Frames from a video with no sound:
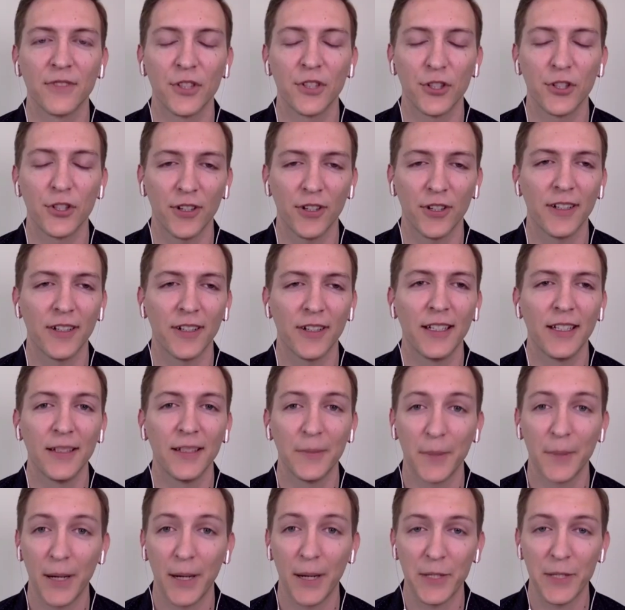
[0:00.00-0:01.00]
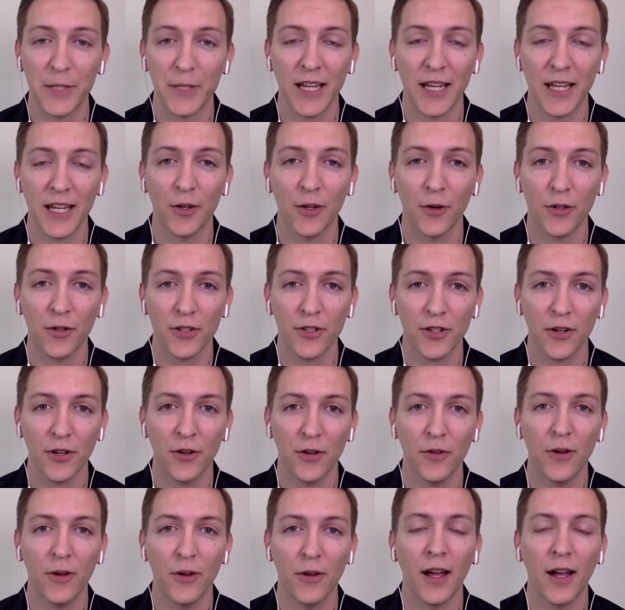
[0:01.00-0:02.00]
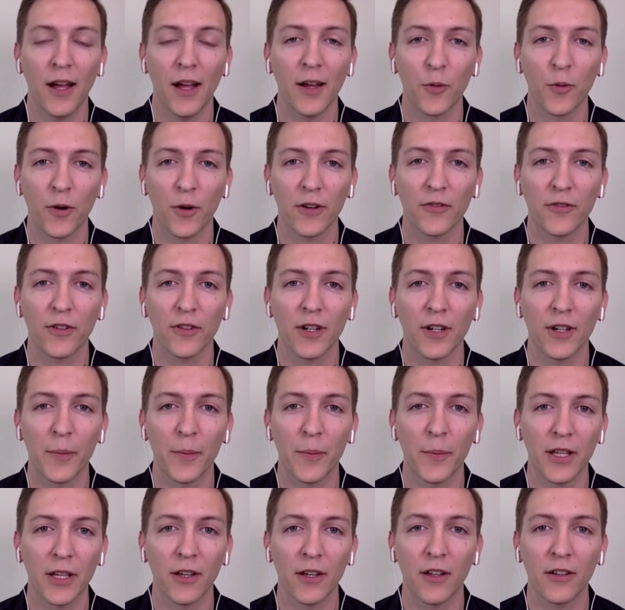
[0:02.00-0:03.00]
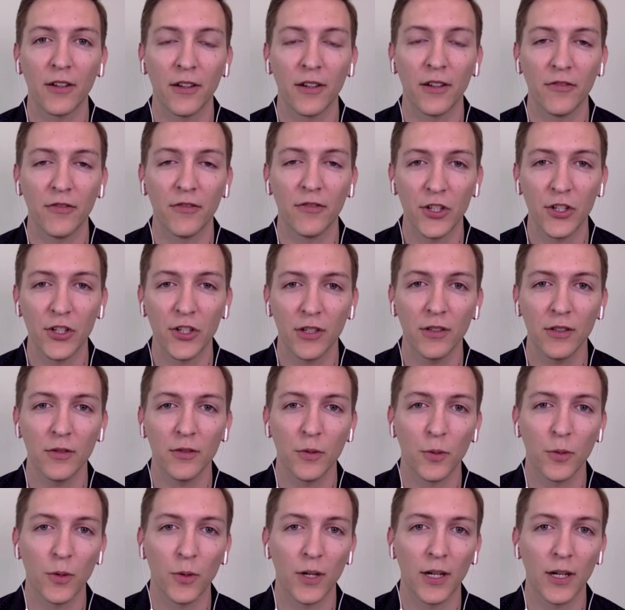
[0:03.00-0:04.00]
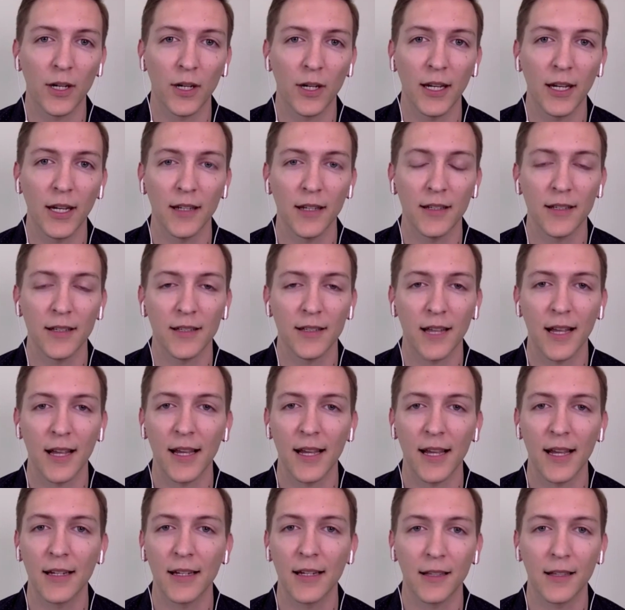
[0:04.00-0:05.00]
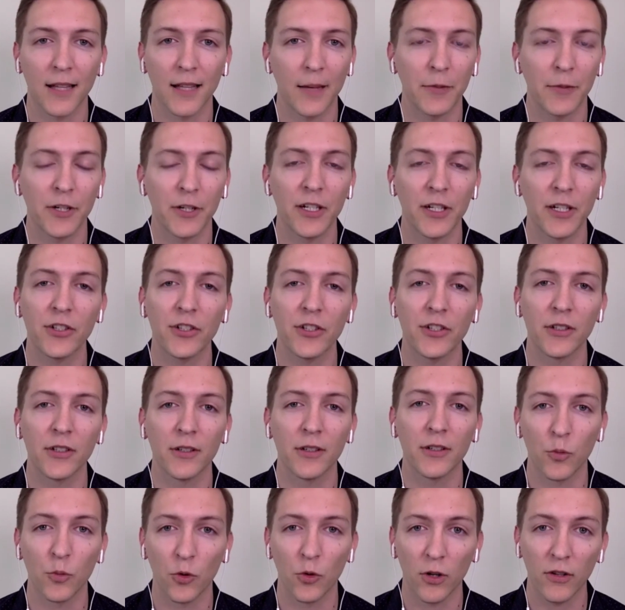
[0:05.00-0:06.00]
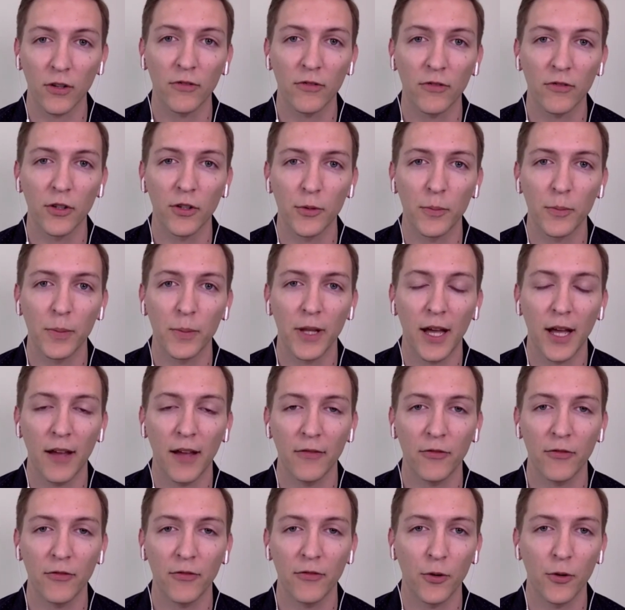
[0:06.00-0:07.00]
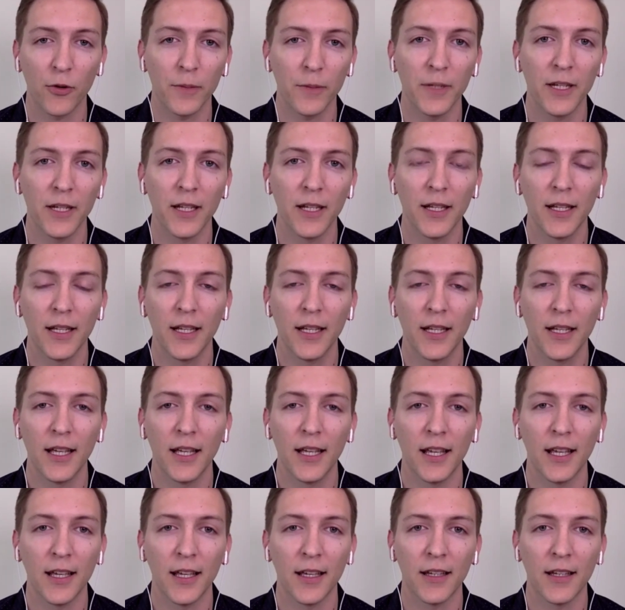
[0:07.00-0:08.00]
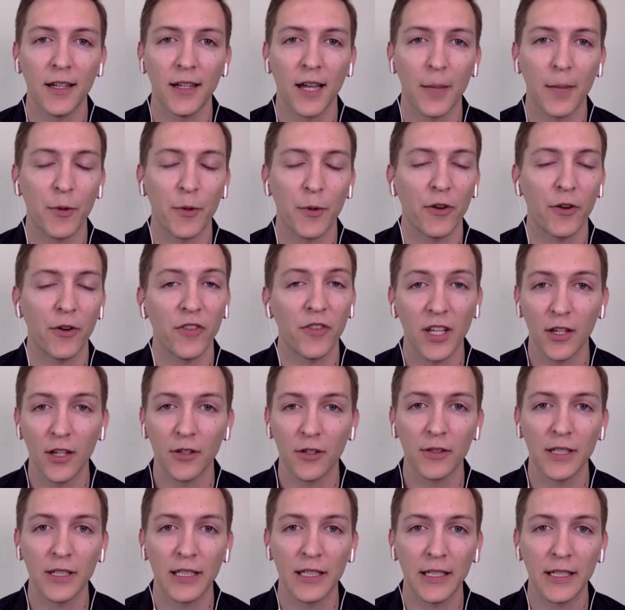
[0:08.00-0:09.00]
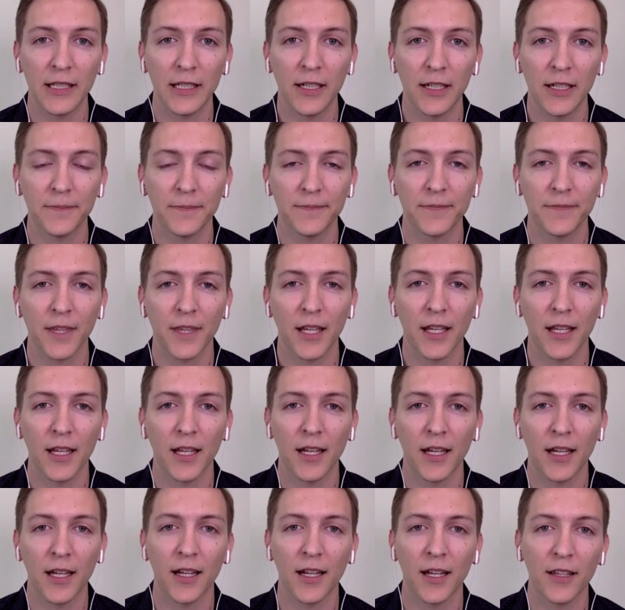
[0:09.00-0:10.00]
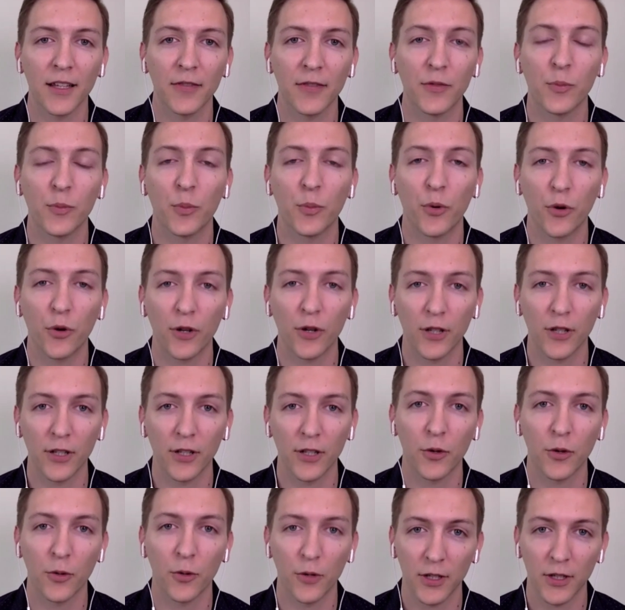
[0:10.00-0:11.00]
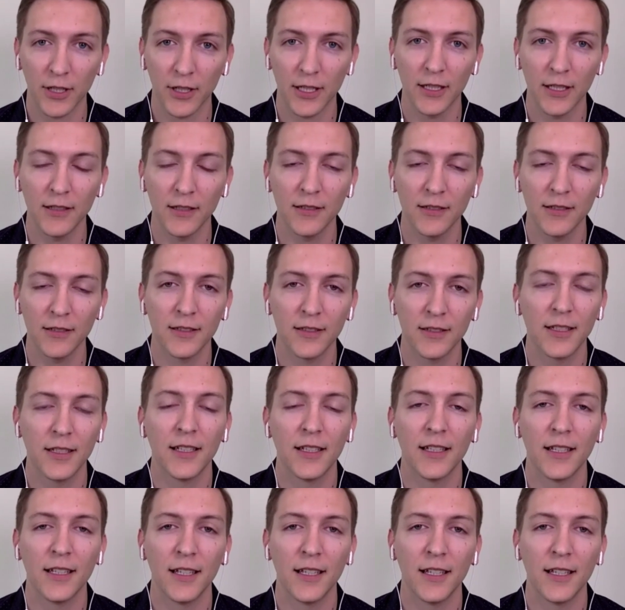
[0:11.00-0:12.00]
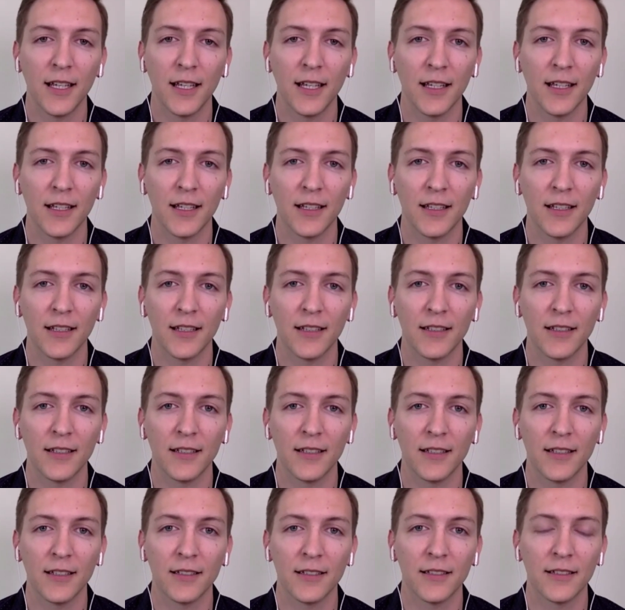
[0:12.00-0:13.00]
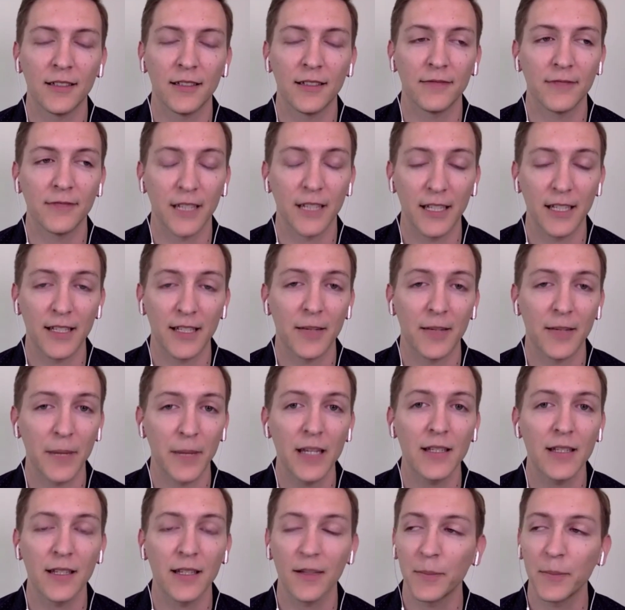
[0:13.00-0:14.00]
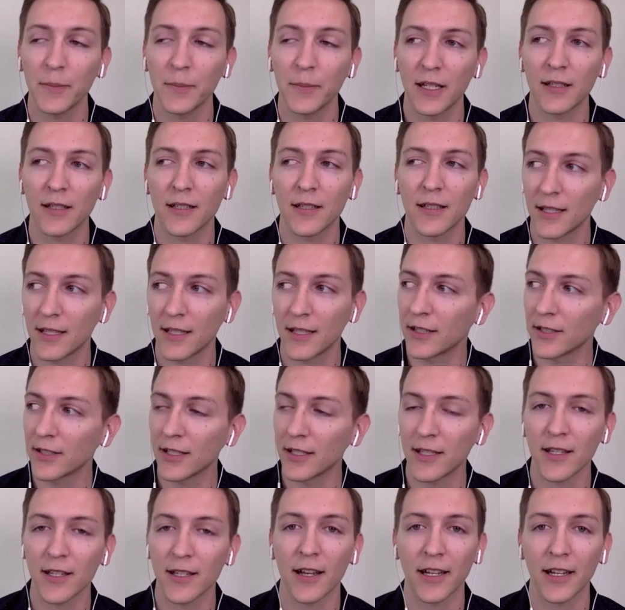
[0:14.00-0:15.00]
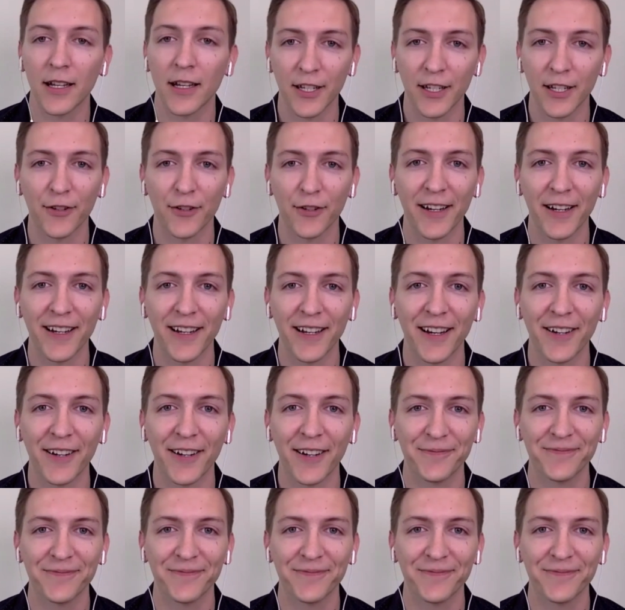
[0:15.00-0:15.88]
Sure. My name is Andy Orsow. I work for a company called InVision. We're a design, collaboration, and workflow platform. And I'm our video lead there. I live in Portland, Oregon. And it's amazing because it's actually sunny here right now.